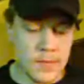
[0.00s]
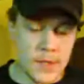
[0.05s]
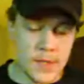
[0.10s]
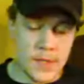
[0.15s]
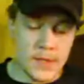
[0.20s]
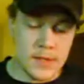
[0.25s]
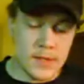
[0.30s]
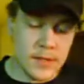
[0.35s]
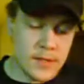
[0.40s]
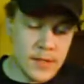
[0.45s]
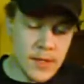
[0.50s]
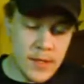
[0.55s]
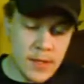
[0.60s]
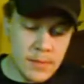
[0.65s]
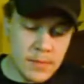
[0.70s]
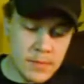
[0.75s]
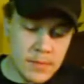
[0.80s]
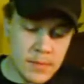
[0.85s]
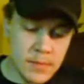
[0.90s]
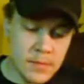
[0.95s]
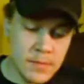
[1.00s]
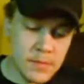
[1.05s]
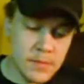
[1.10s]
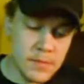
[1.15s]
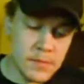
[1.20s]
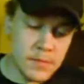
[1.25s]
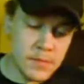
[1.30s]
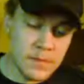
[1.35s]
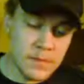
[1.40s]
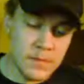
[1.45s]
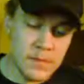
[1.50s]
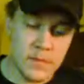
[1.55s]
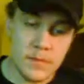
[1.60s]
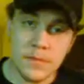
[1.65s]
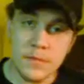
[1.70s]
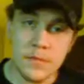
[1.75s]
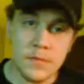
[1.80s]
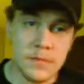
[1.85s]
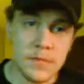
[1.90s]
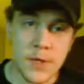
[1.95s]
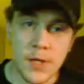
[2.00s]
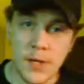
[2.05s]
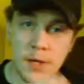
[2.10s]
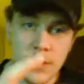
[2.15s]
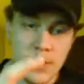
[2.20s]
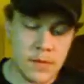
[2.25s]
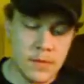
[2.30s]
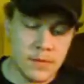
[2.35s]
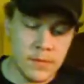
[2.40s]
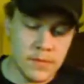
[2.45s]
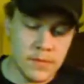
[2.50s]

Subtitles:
it's the same type